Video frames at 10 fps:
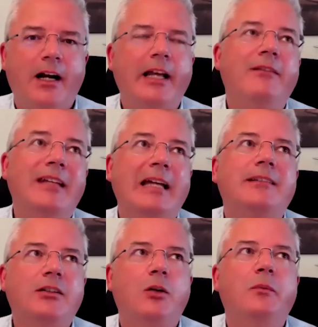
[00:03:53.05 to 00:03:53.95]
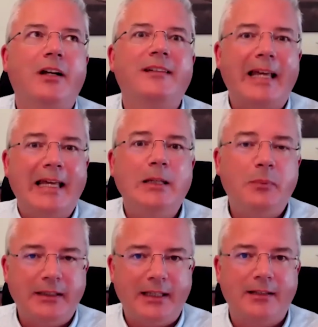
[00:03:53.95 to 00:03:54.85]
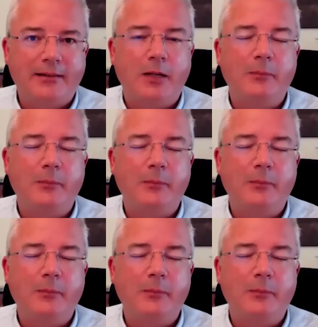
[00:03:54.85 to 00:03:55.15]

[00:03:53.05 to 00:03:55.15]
I have yet to come across anybody else